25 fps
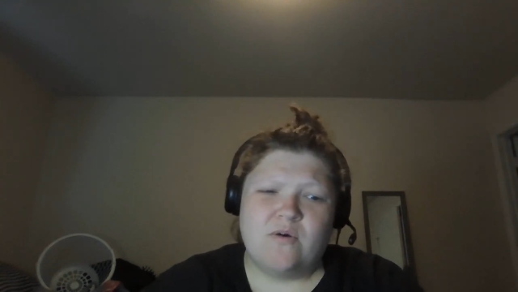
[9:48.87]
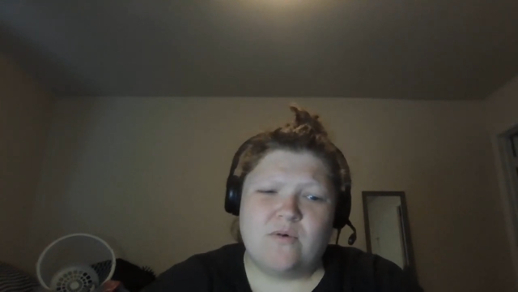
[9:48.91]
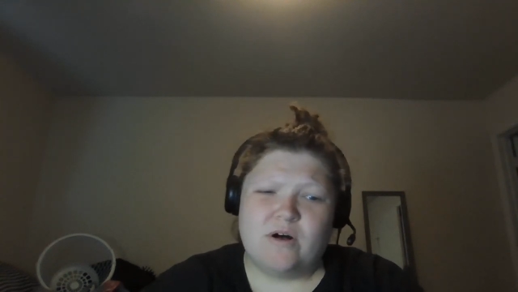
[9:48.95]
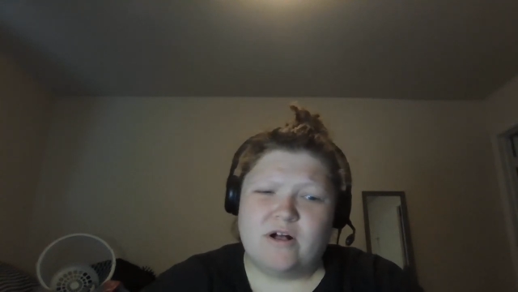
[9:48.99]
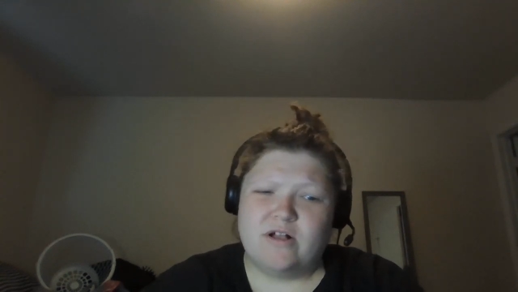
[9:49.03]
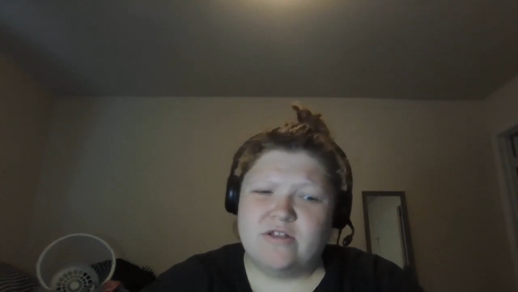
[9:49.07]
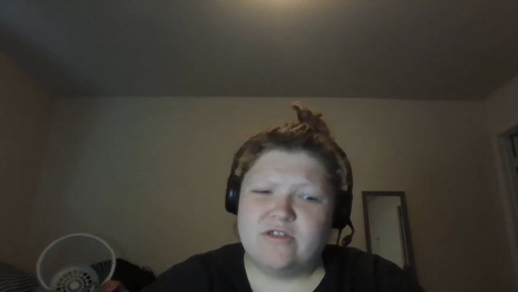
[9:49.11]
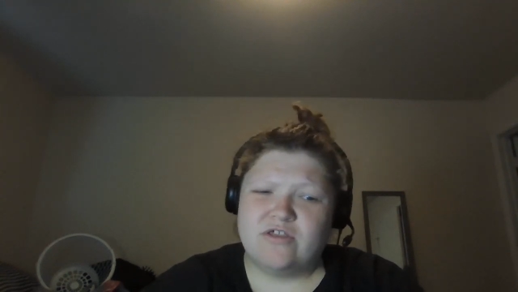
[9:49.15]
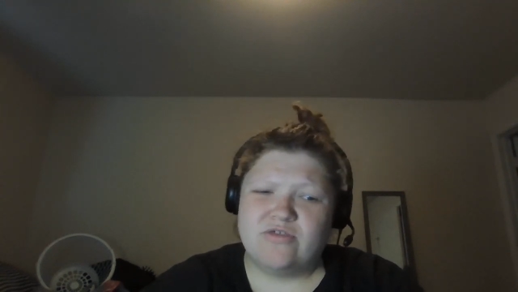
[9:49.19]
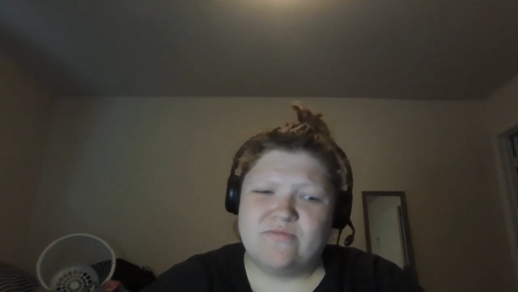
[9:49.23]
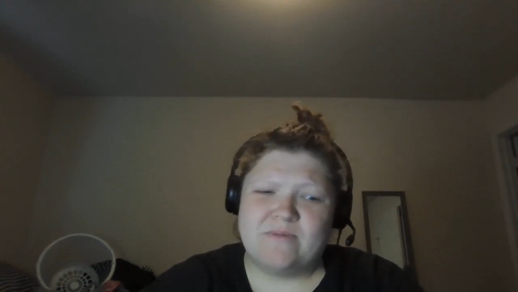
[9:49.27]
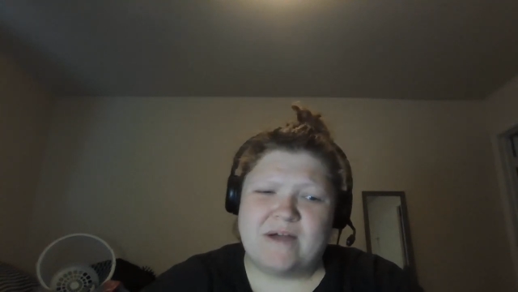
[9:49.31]

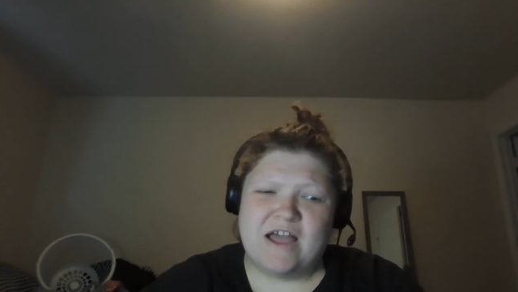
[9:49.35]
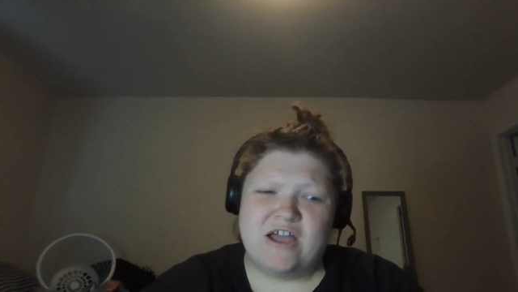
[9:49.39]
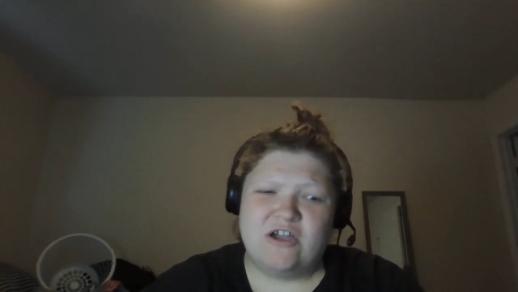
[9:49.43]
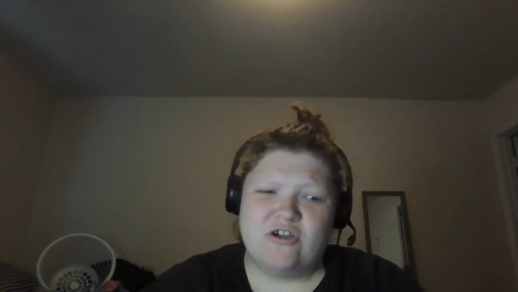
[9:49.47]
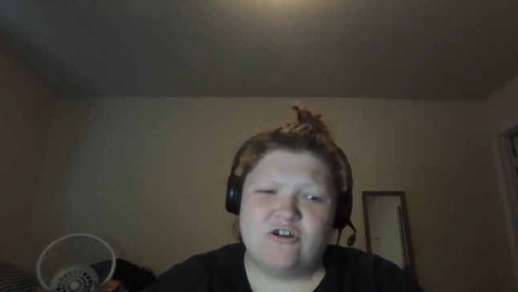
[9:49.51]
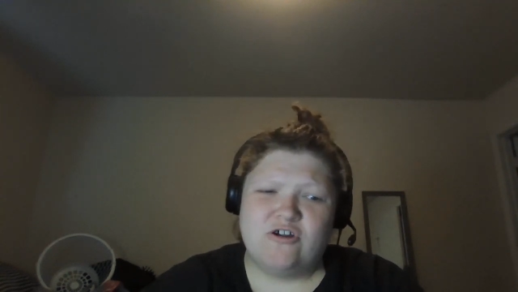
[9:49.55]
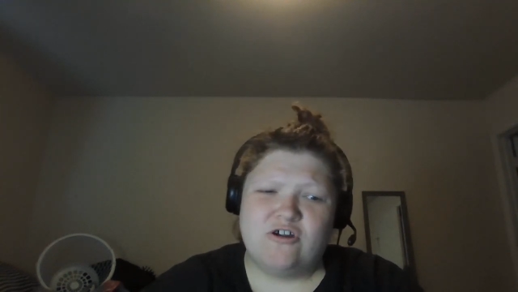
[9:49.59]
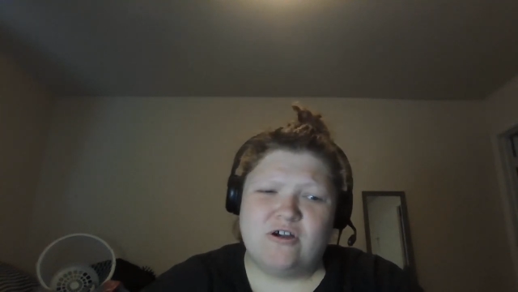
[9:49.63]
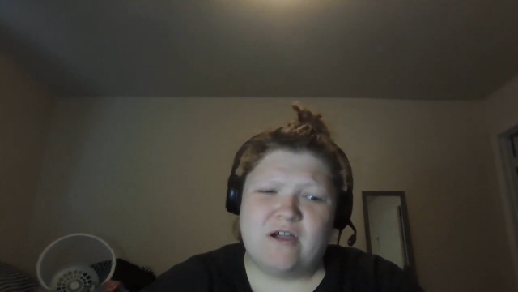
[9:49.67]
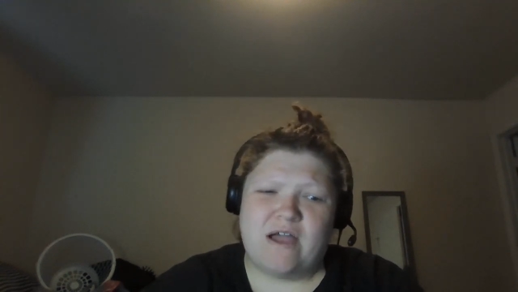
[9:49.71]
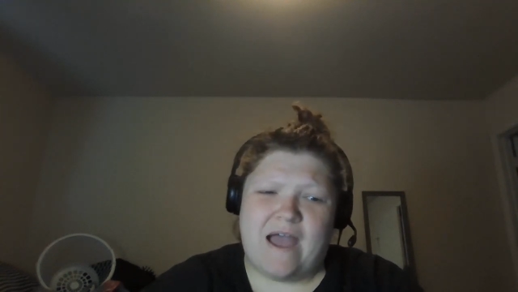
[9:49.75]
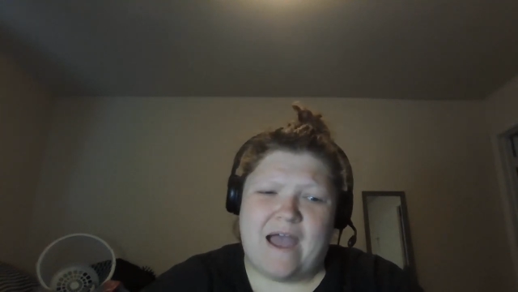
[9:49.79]
Well,
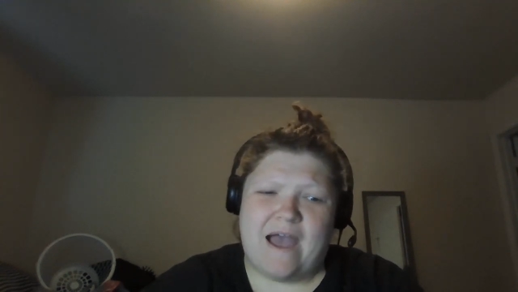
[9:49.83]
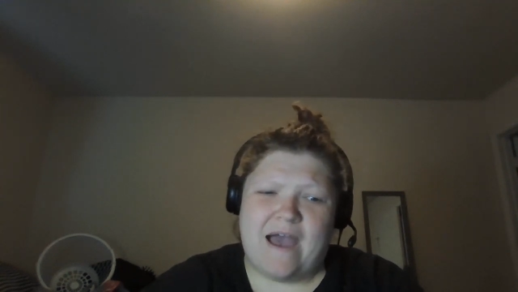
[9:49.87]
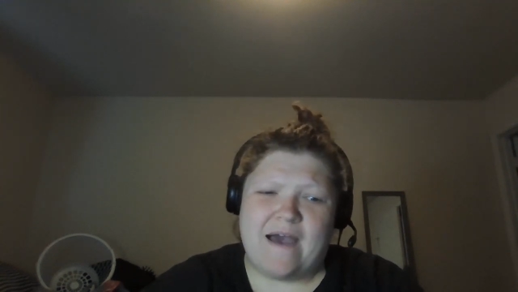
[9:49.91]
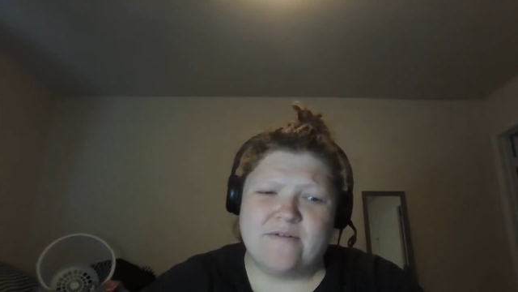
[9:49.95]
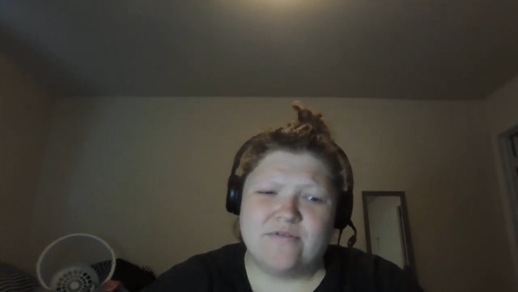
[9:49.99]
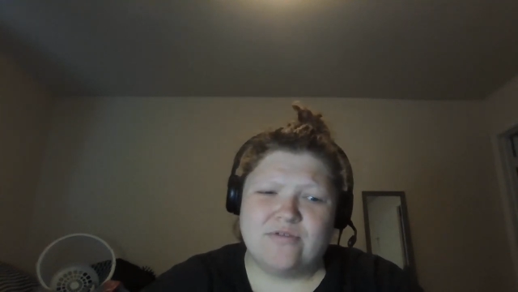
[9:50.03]
despite her